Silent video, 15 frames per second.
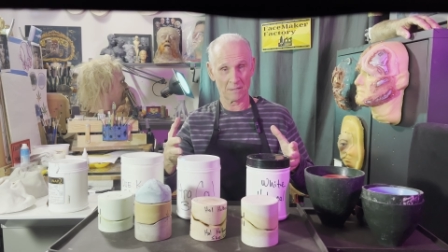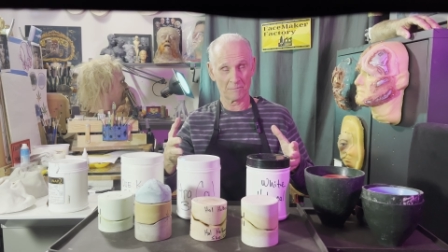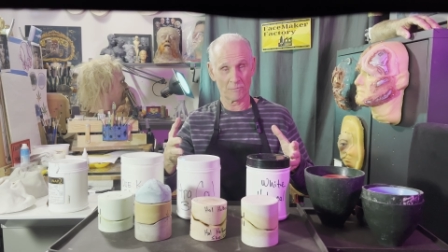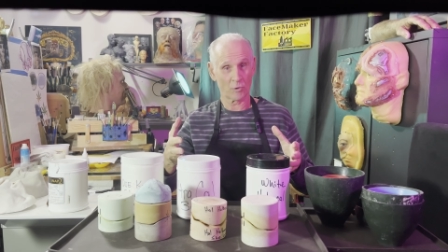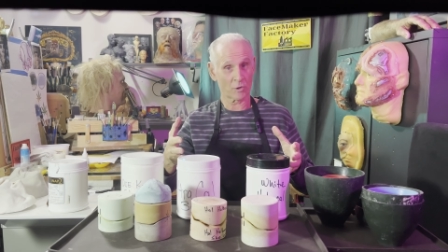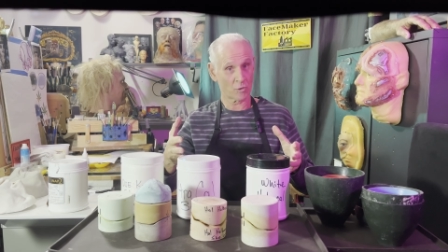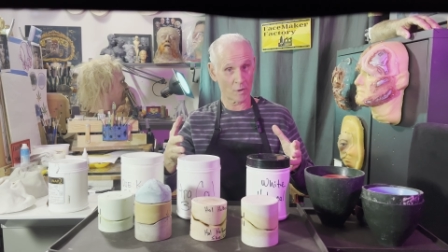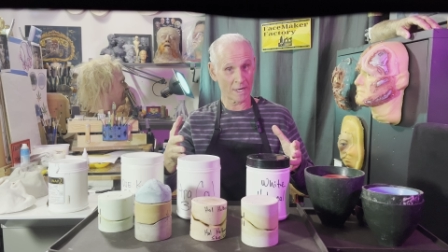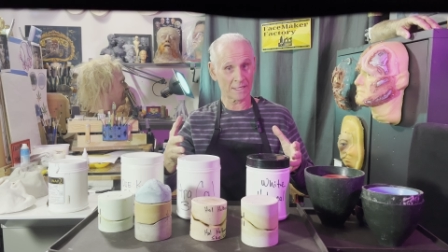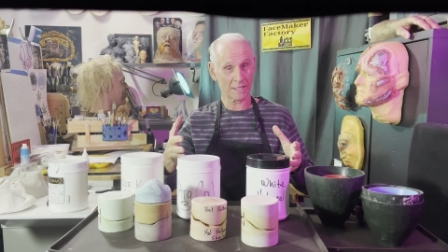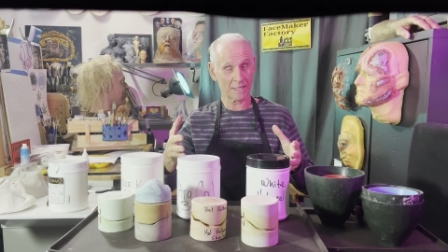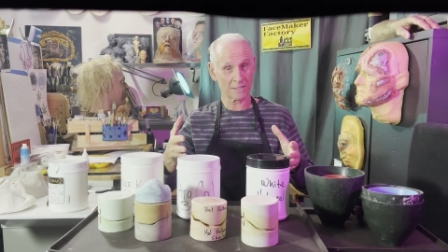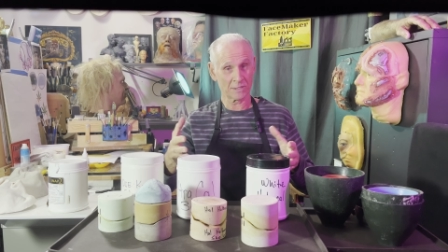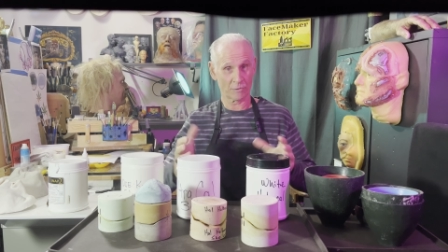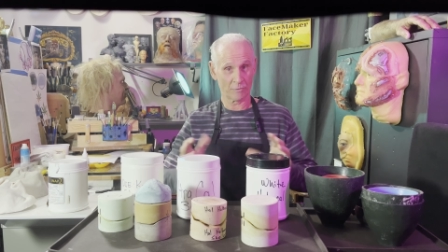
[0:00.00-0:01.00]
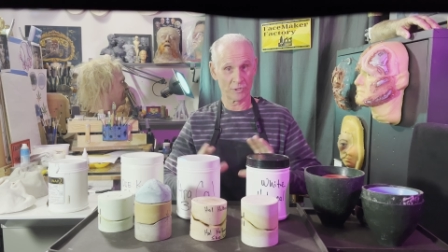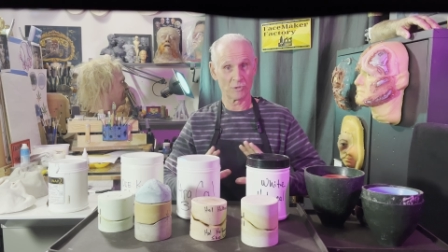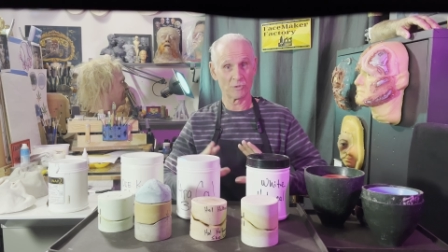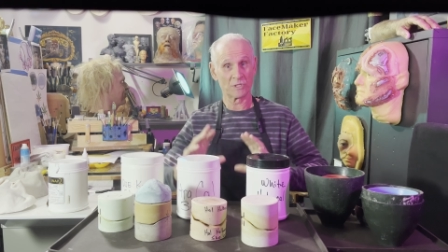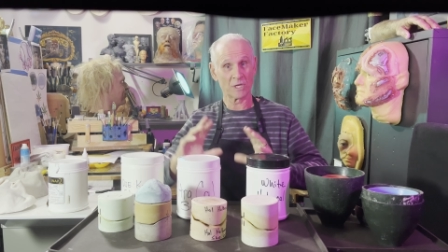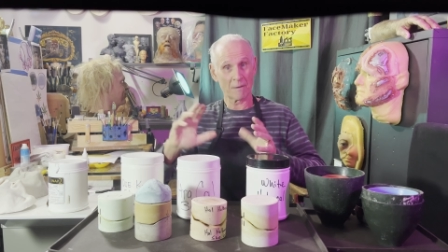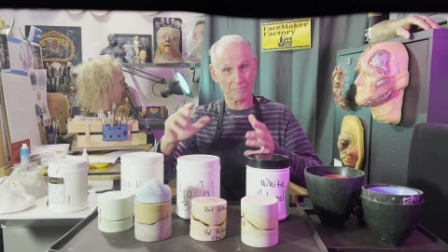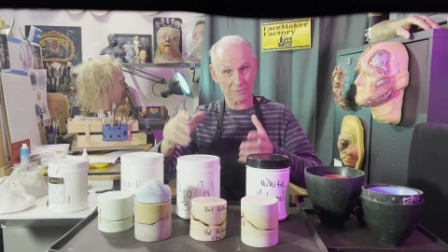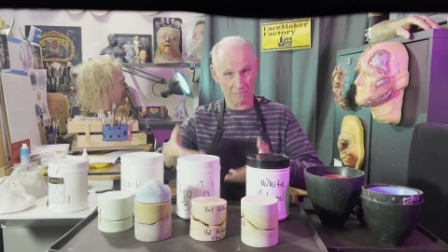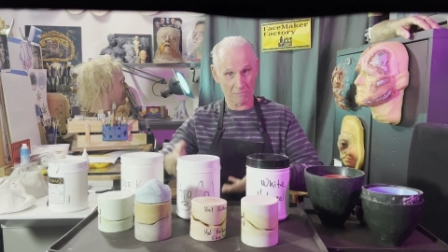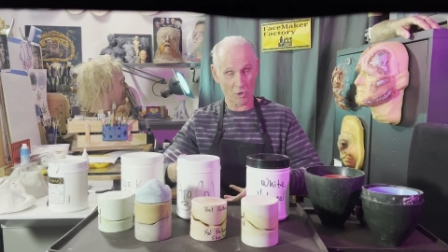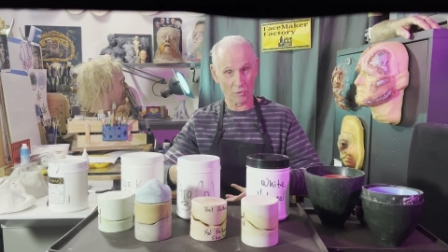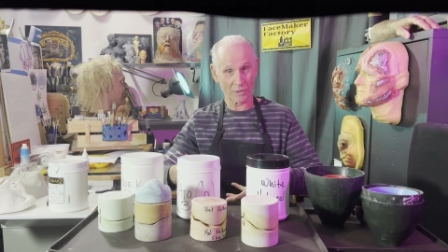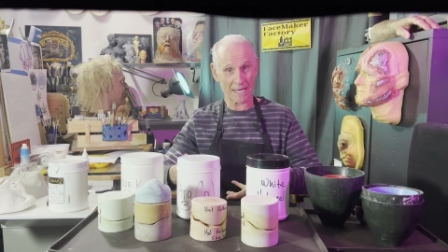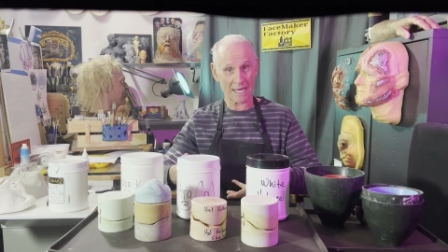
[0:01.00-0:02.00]
more quickly, so when you dump the
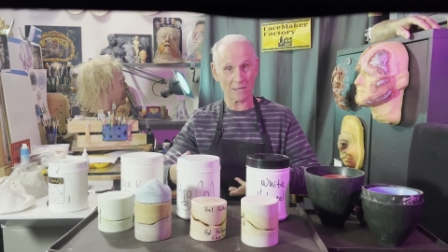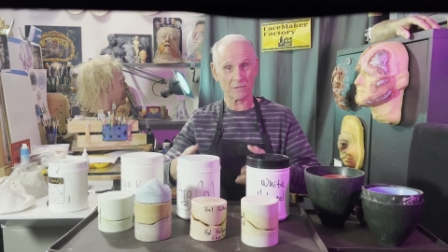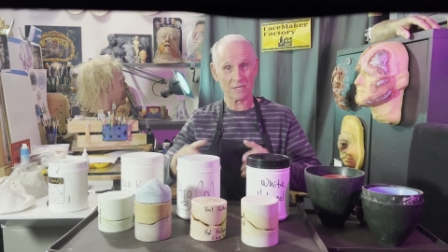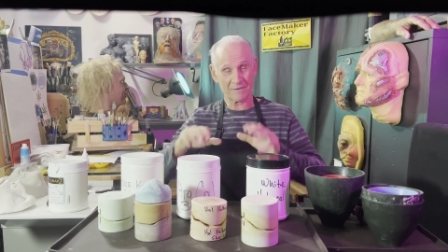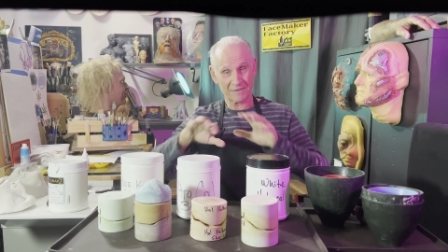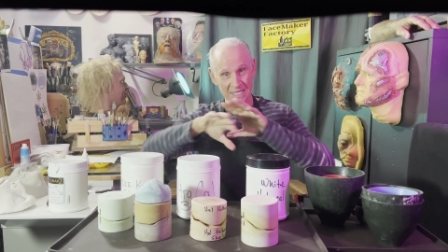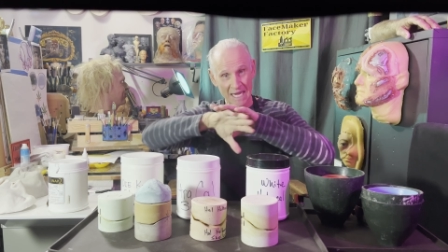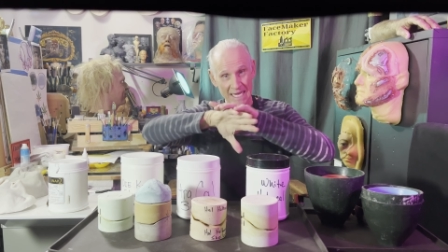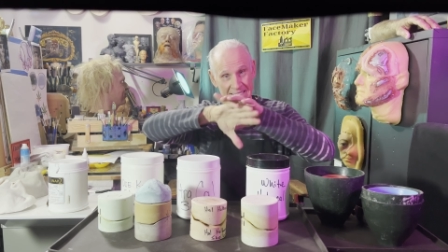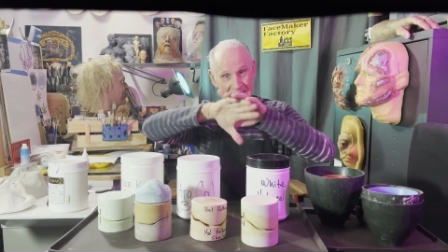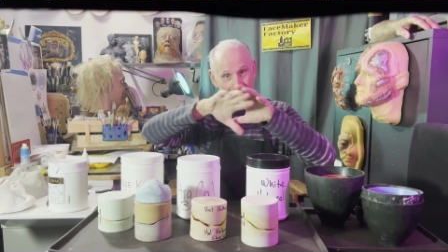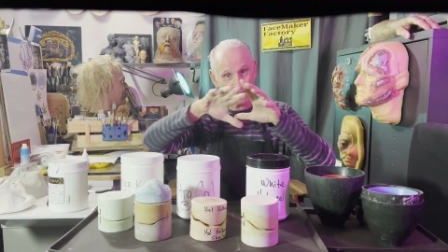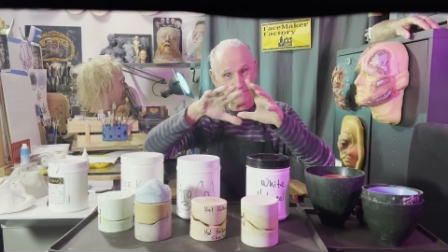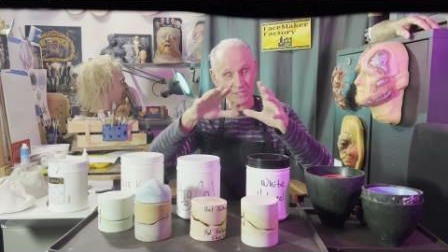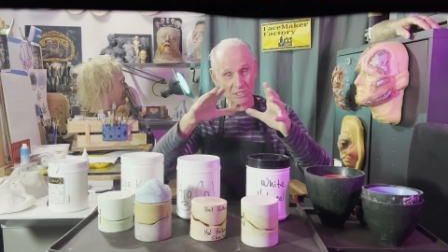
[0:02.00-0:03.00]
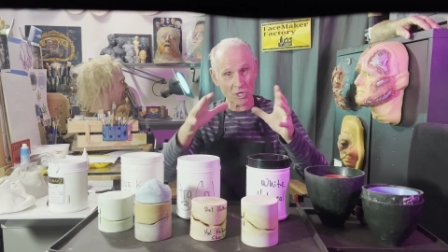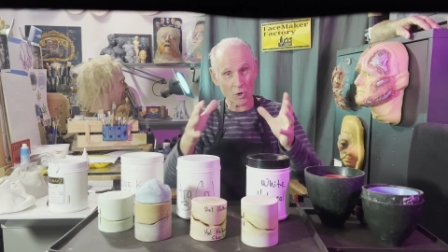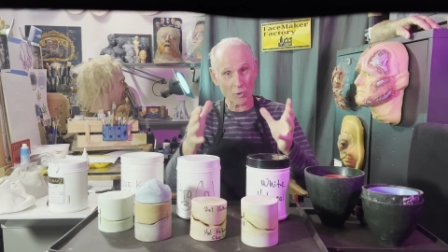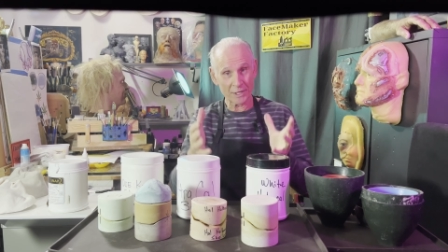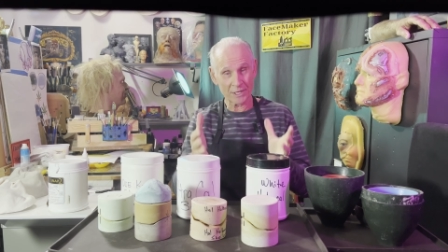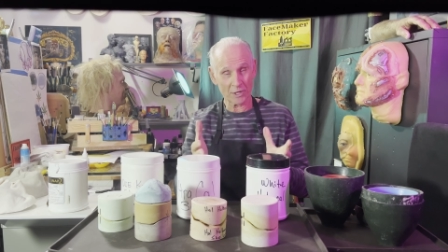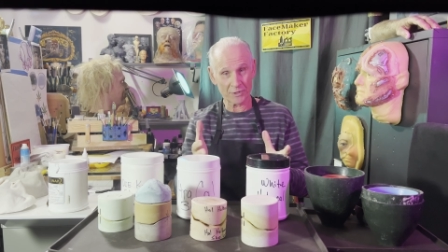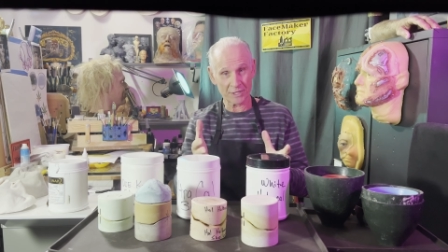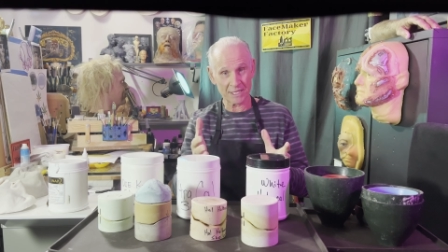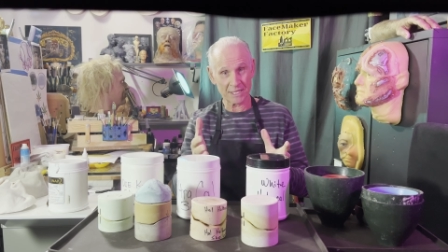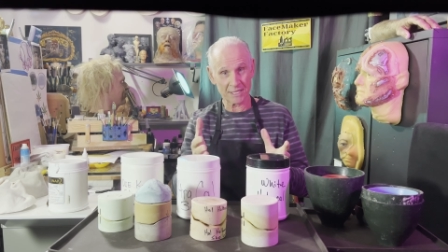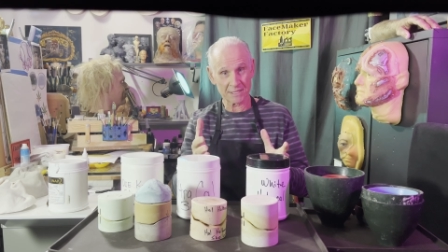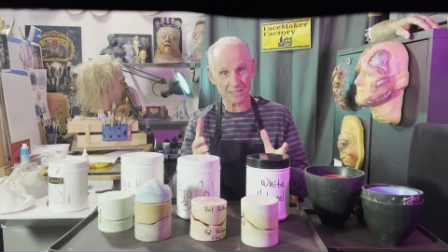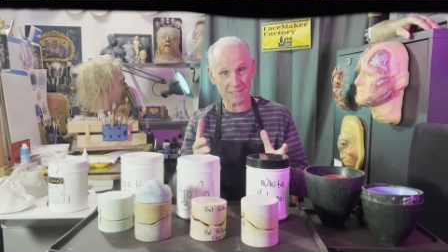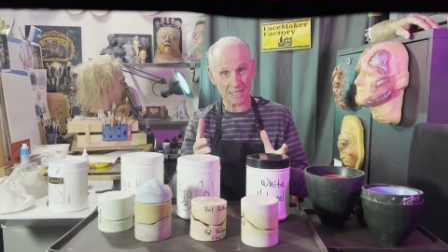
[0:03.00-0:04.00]
mold out, you have a nice even coating on
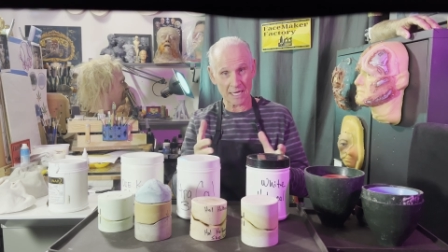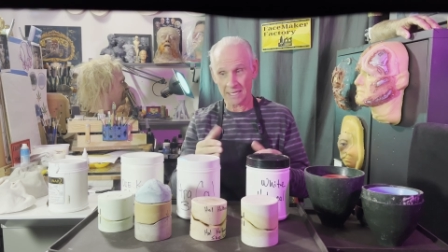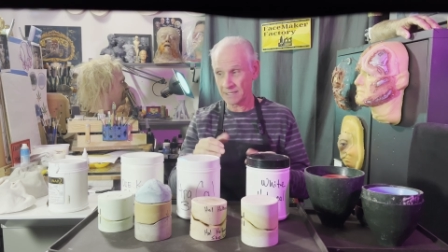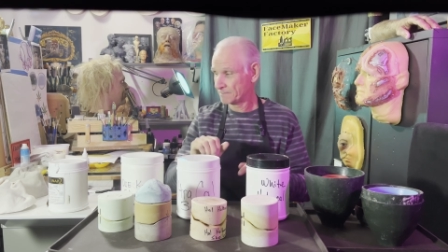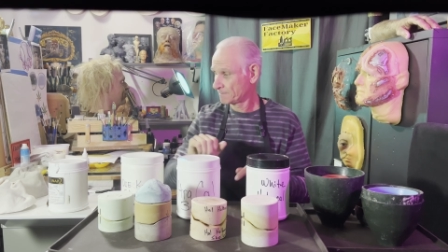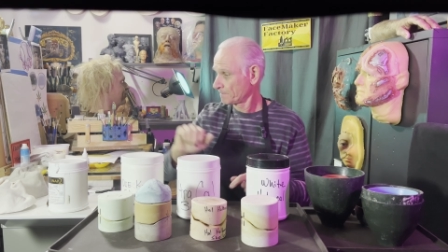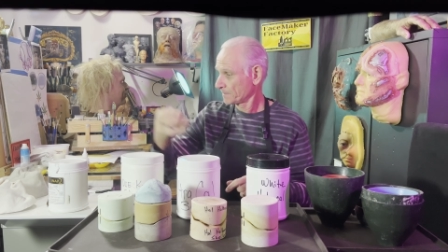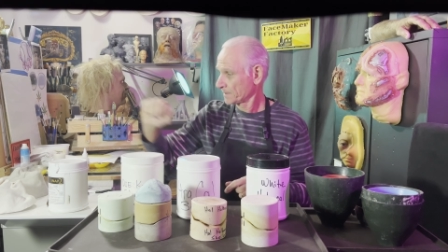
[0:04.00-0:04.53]
the inside.